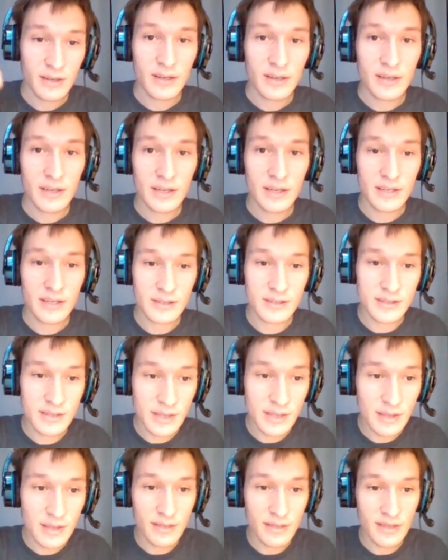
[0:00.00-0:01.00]
is
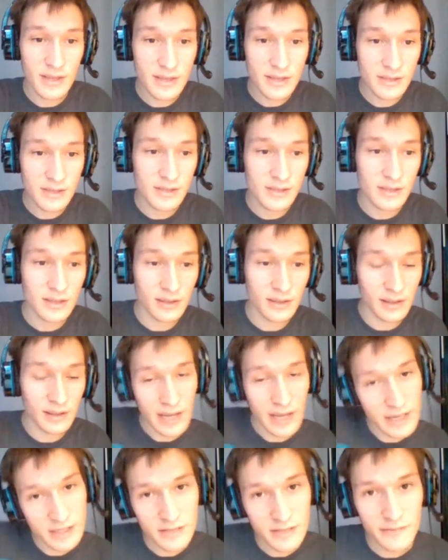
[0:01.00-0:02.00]
this
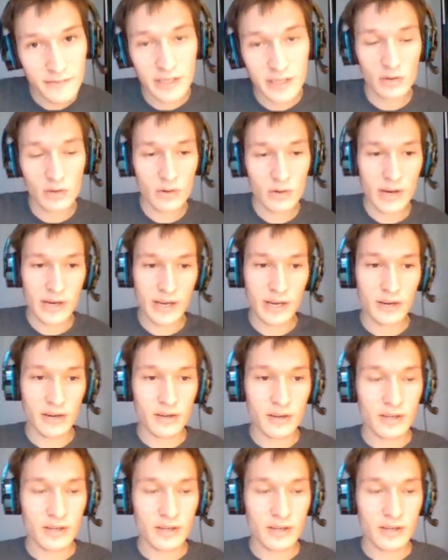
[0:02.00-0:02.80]
last video right here,